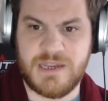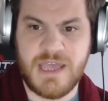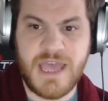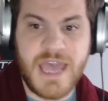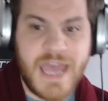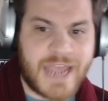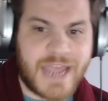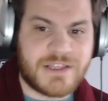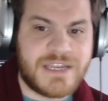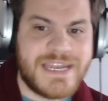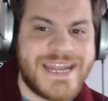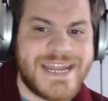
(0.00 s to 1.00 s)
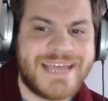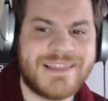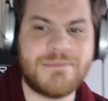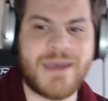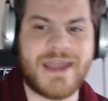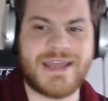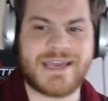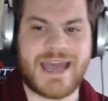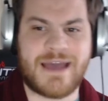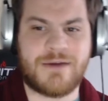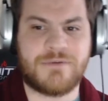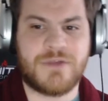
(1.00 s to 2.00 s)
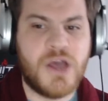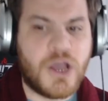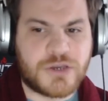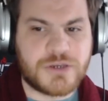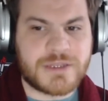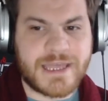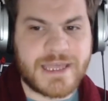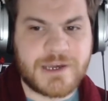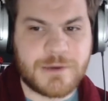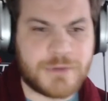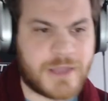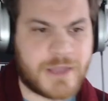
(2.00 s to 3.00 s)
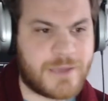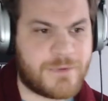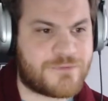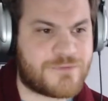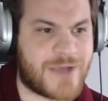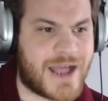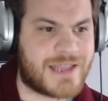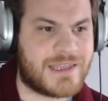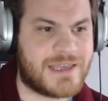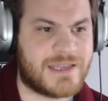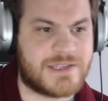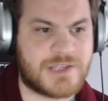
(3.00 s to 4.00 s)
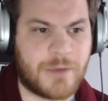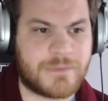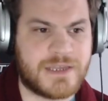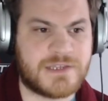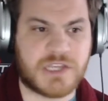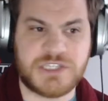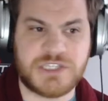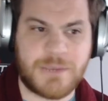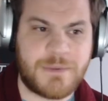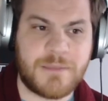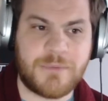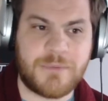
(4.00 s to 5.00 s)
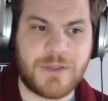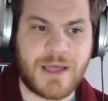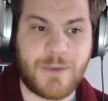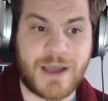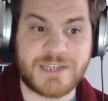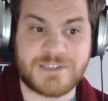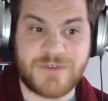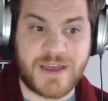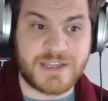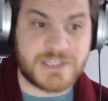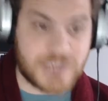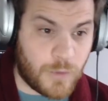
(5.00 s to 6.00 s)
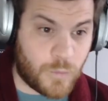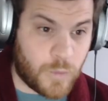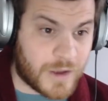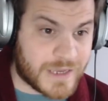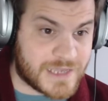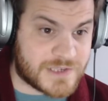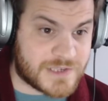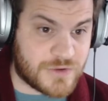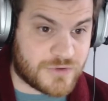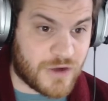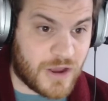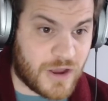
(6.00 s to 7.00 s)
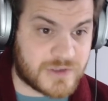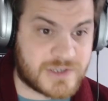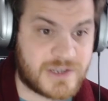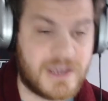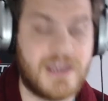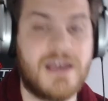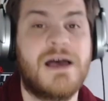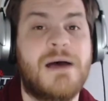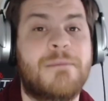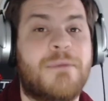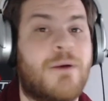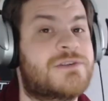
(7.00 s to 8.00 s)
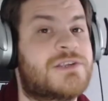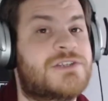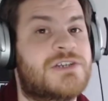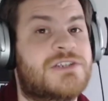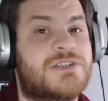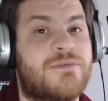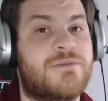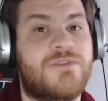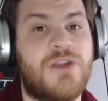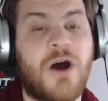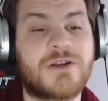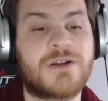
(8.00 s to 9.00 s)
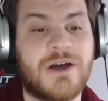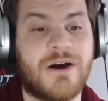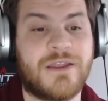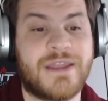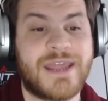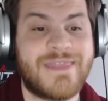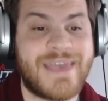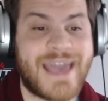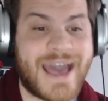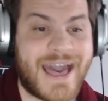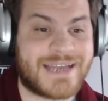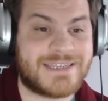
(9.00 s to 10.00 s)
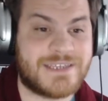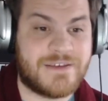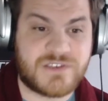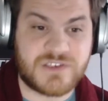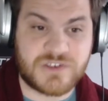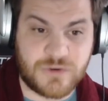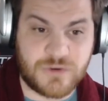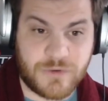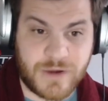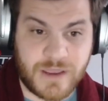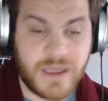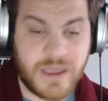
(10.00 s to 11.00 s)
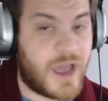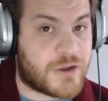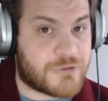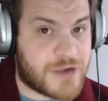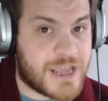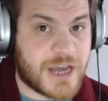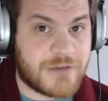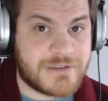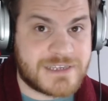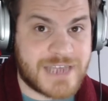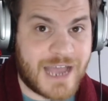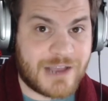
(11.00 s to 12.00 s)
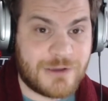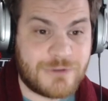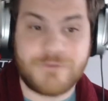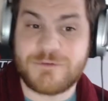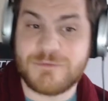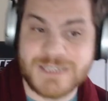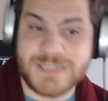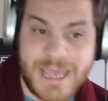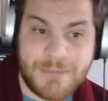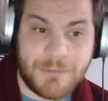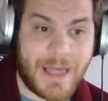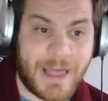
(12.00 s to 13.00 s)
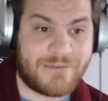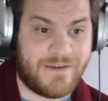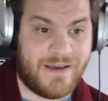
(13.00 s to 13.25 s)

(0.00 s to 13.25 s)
England nearly made it count. Good link-up play with Radley and Tompkins shipping the ball out wide to find Watkins, who crossed, but was adjudged to have knocked on in the act of scoring. A great cover tackle from Tim Lafai.